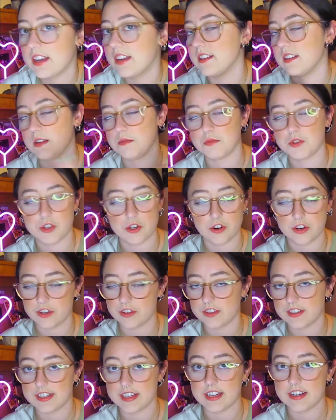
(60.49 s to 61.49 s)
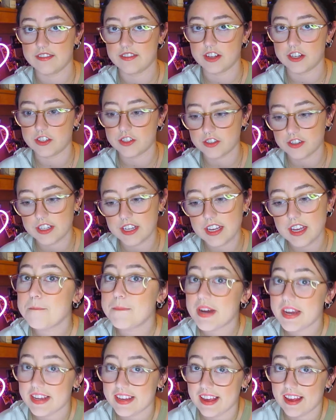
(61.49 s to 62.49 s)
because I'm sure you'll see it eventually.
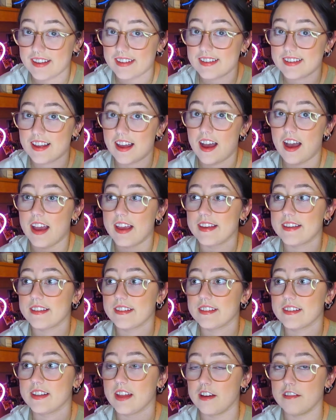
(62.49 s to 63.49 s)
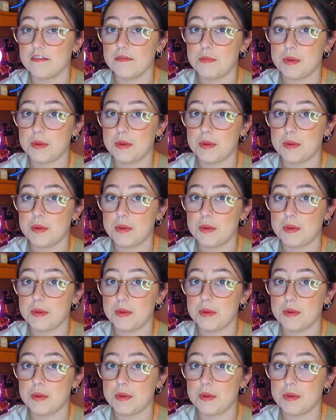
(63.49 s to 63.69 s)
But yes, I love